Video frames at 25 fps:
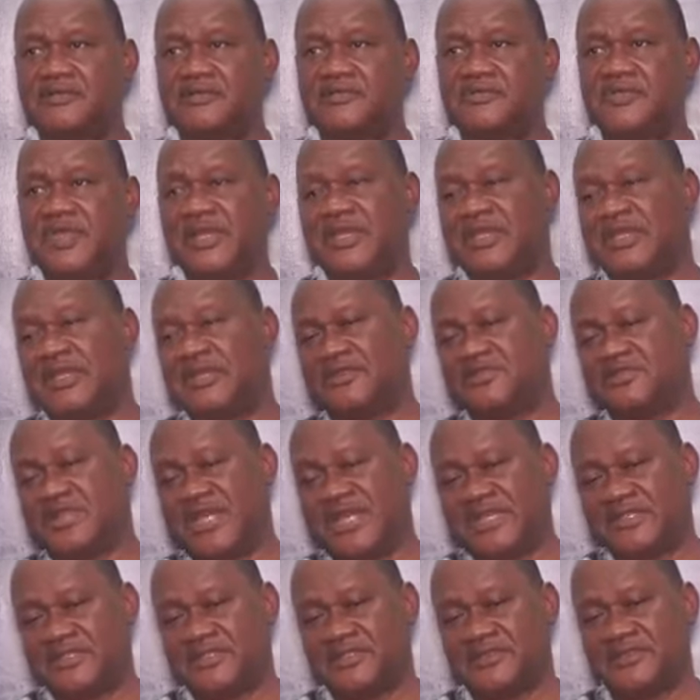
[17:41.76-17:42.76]
very
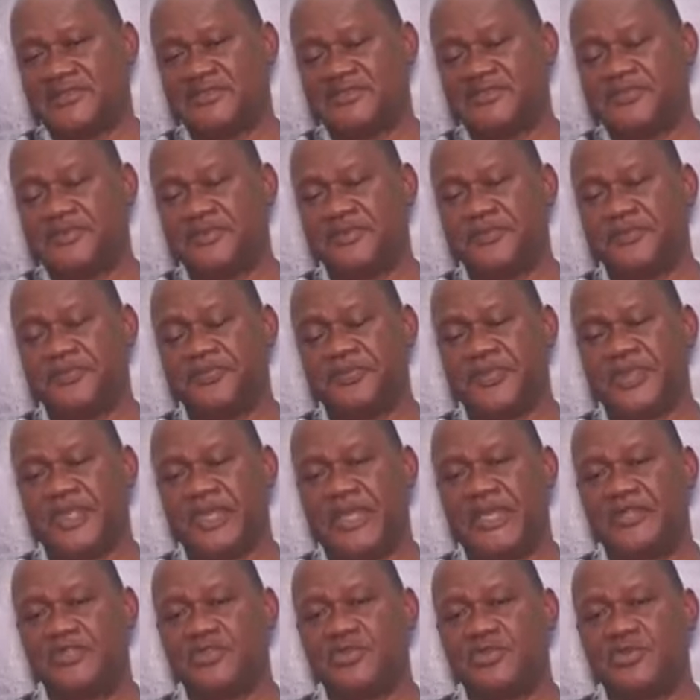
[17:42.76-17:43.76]
attractive.
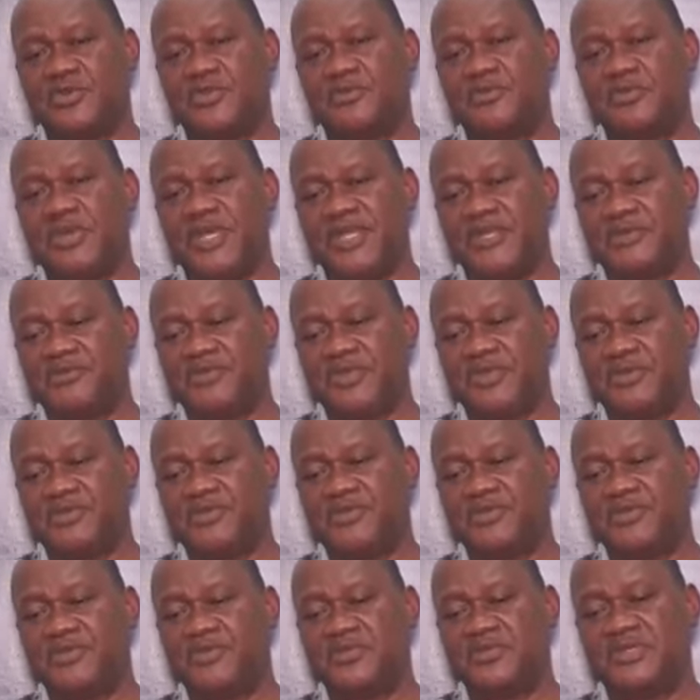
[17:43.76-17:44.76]
And so many
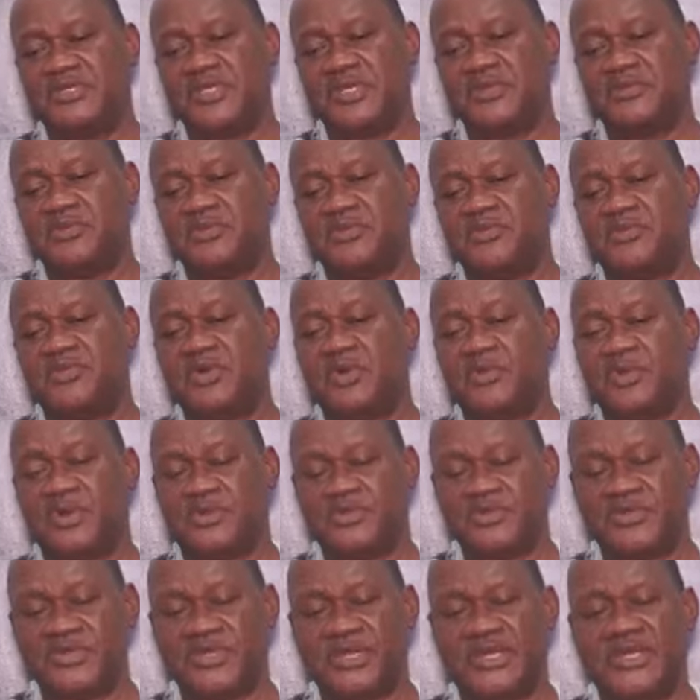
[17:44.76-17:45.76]
people who see him warm
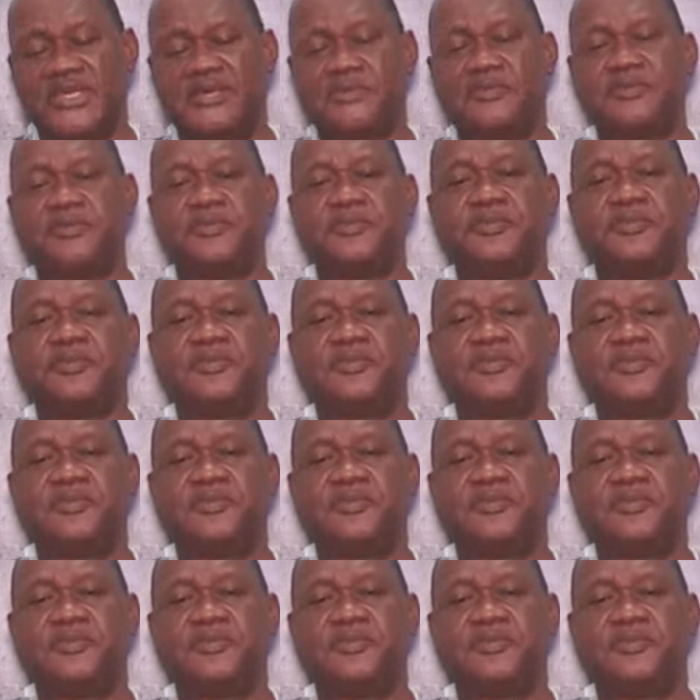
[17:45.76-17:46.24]
up to him.